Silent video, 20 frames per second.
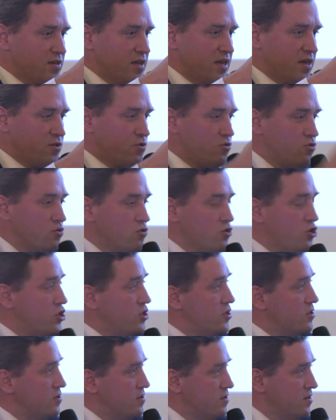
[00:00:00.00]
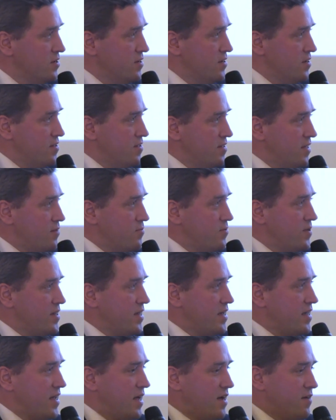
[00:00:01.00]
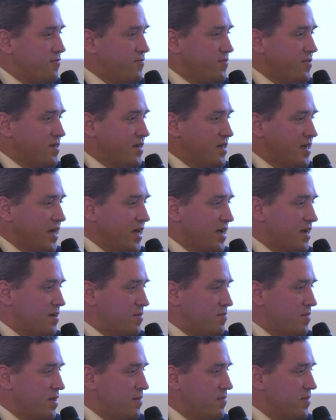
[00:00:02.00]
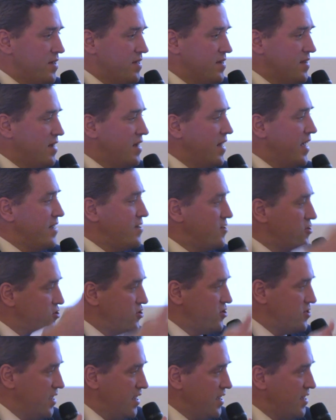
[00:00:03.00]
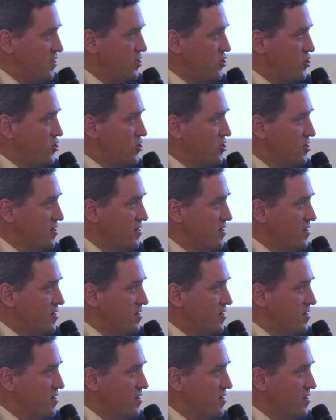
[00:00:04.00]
crucial that we can have the care maybe in a later stage.